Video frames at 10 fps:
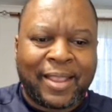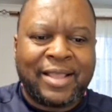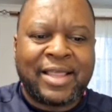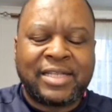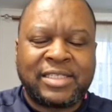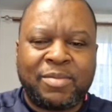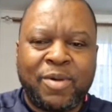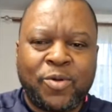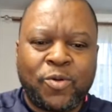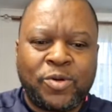that
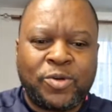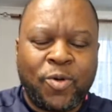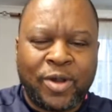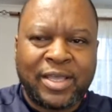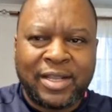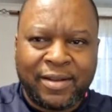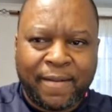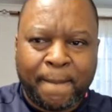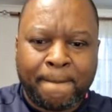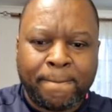someone could log
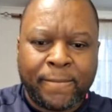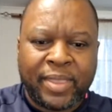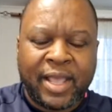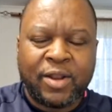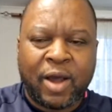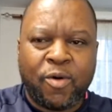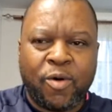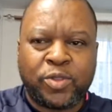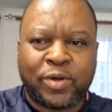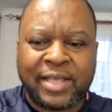in and
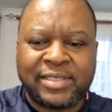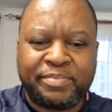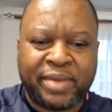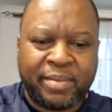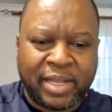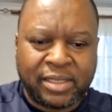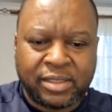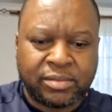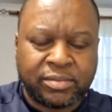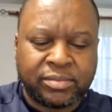authorize the
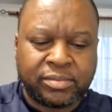payment.